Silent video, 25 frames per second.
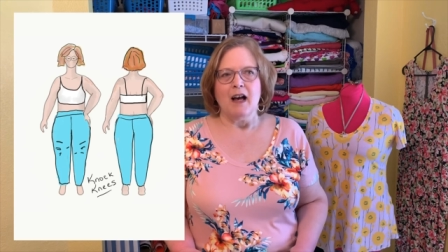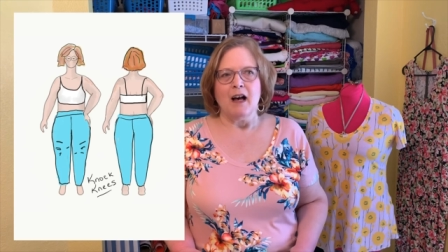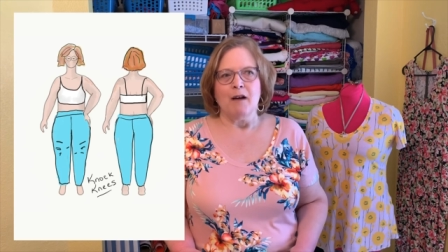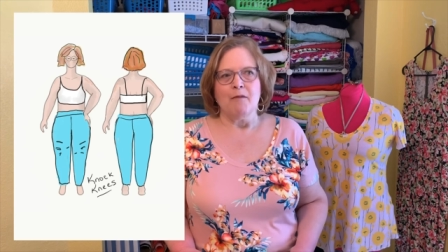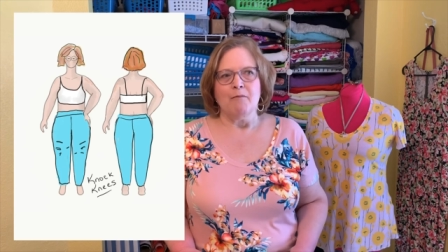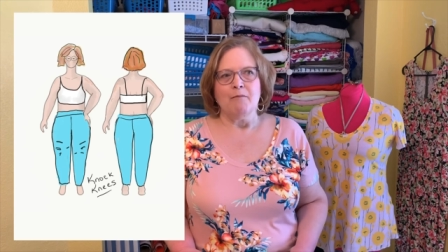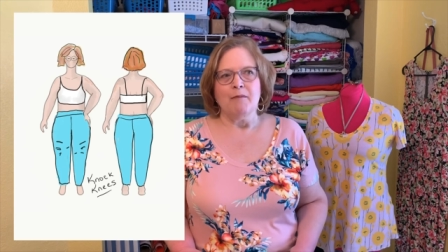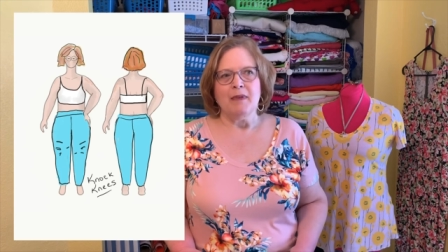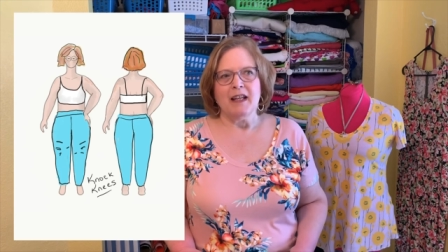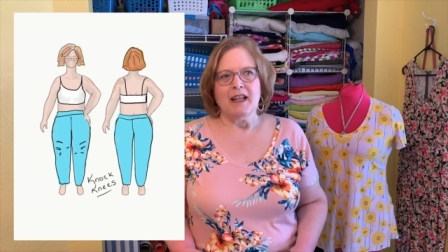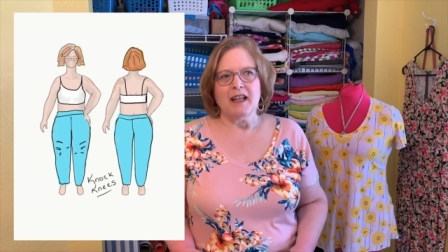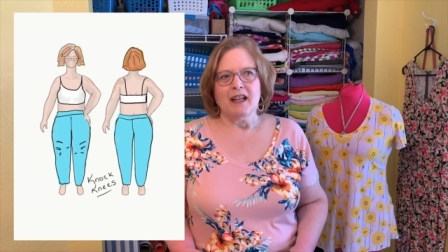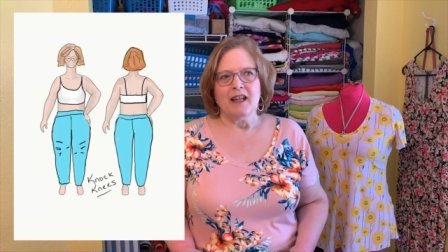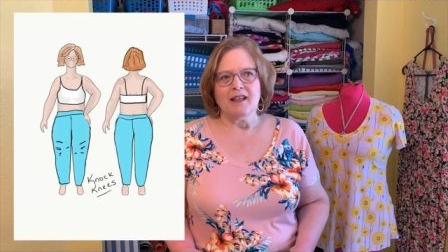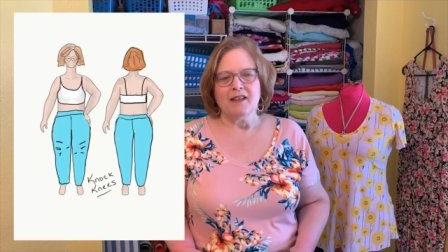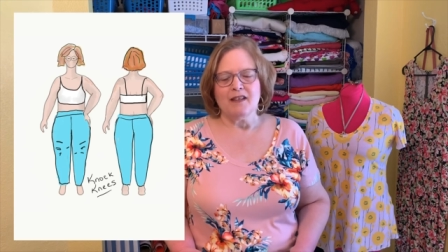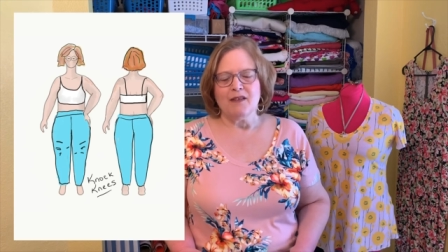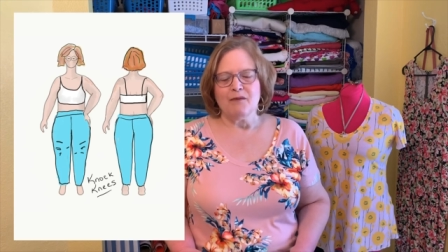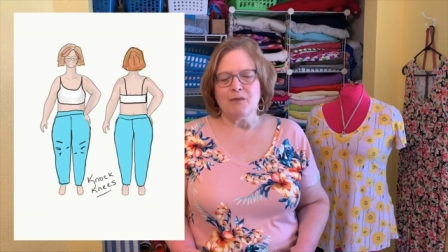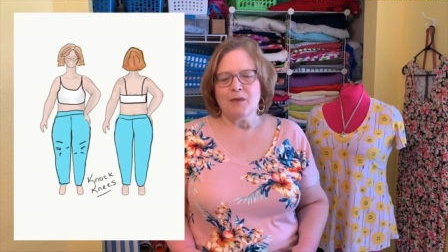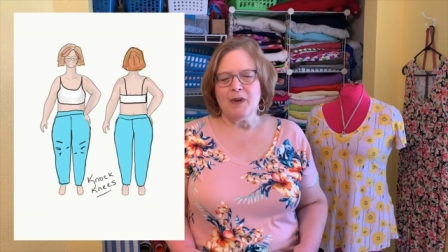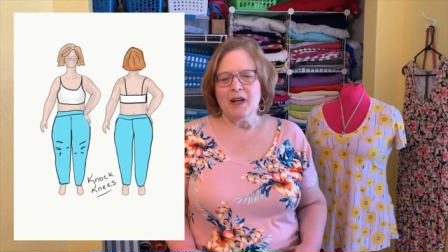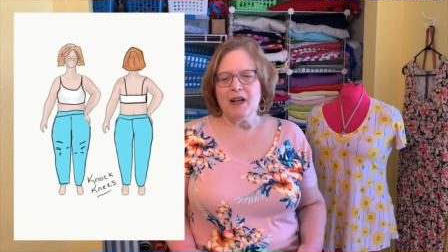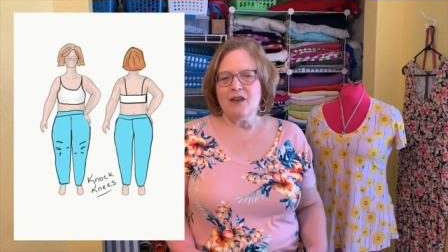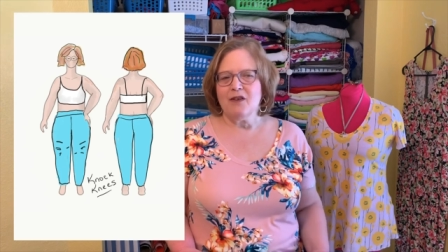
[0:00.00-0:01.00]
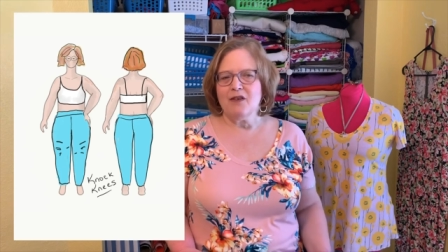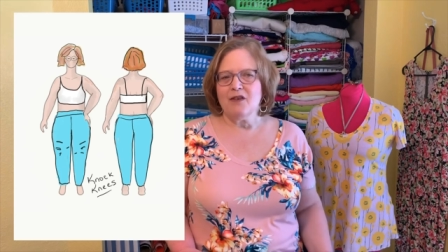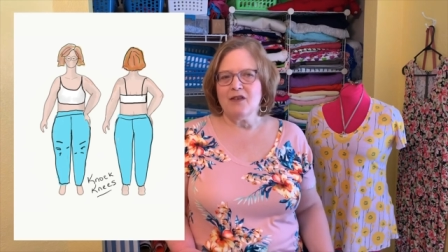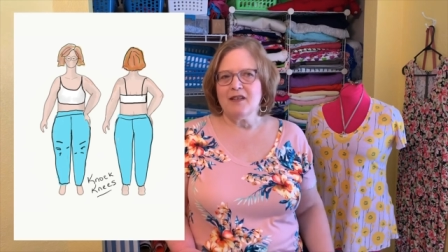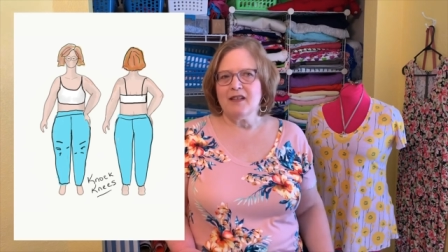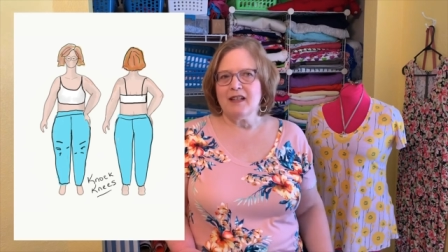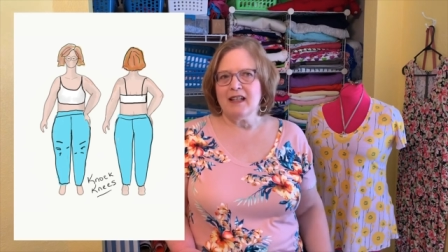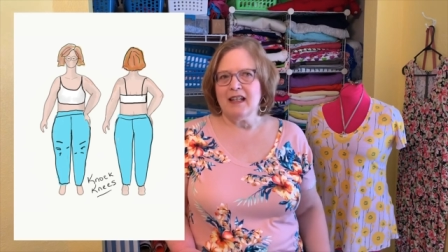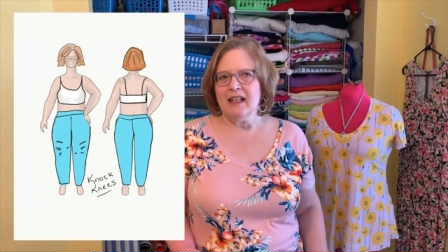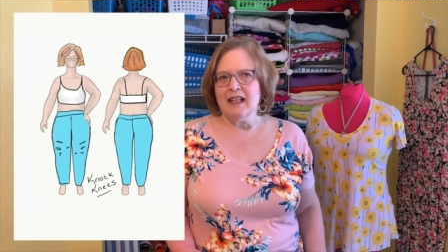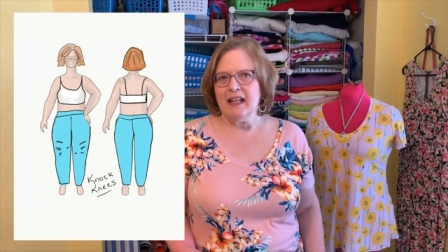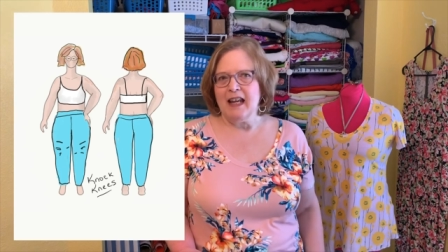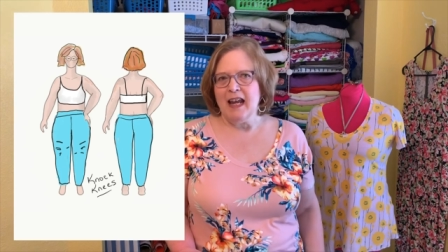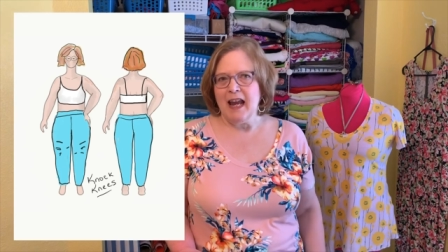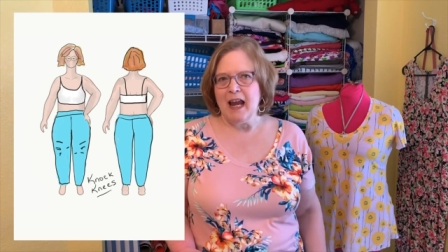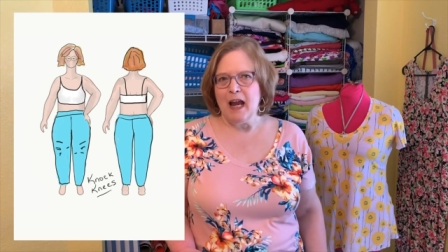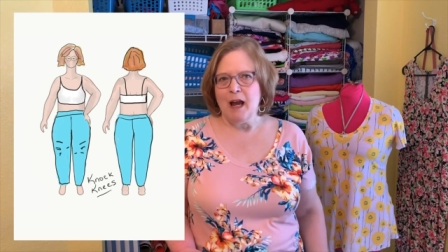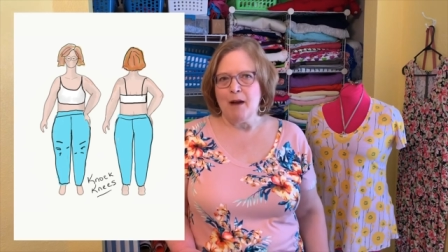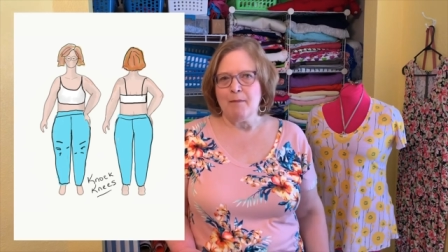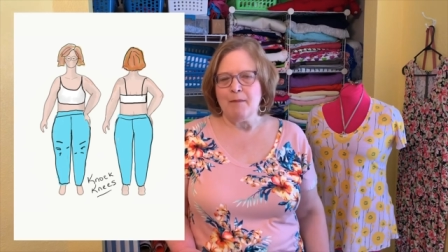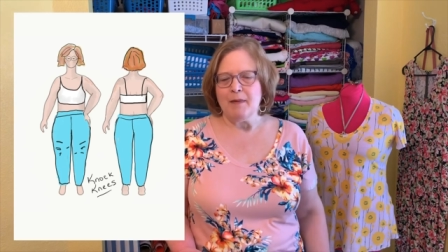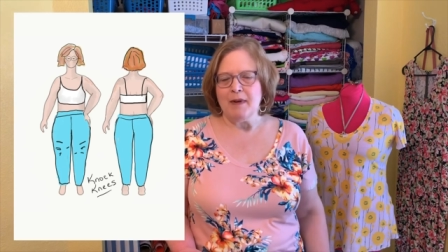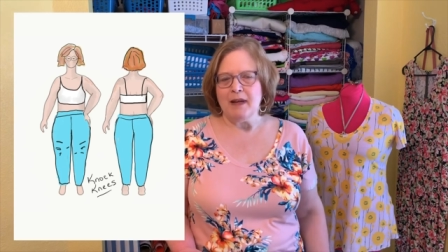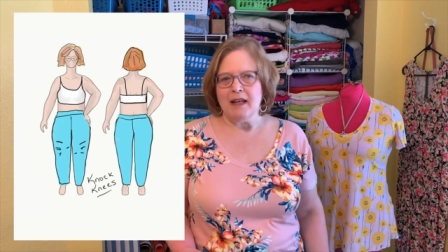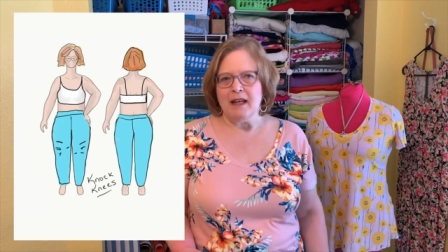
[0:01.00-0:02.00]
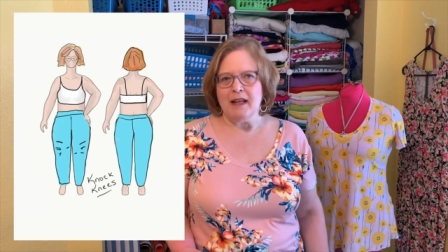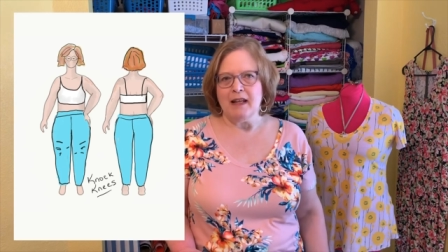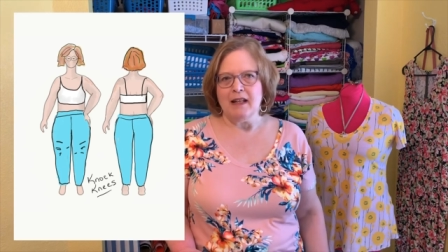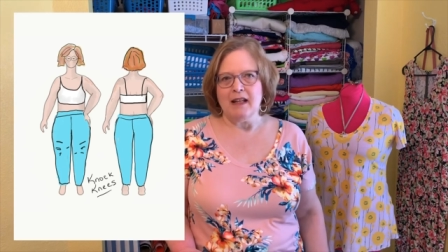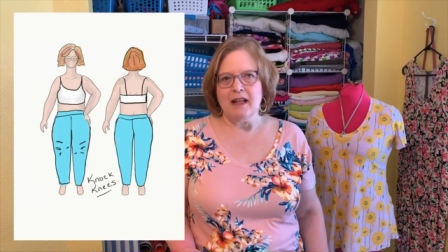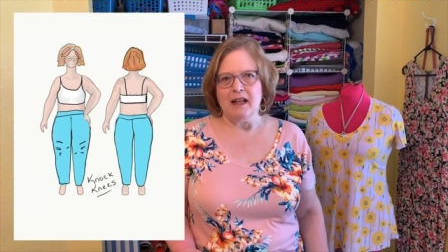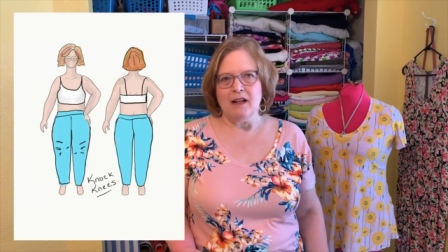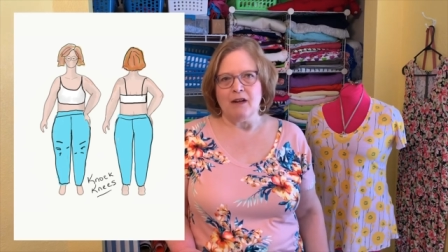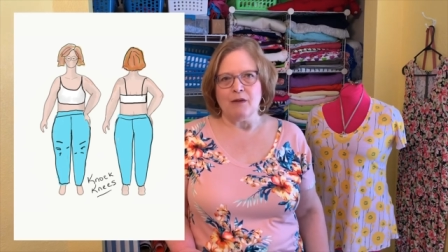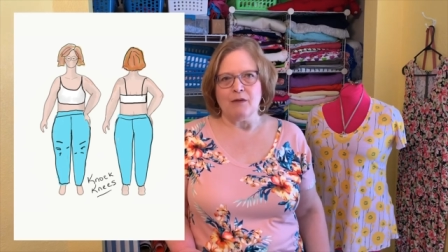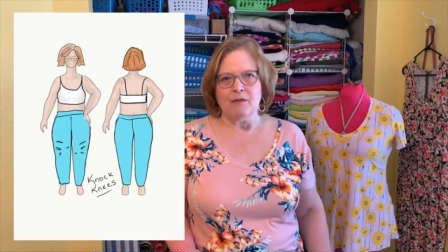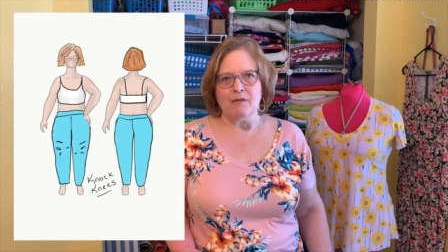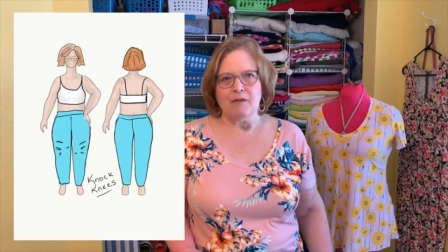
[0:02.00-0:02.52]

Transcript: because the wrinkles can happen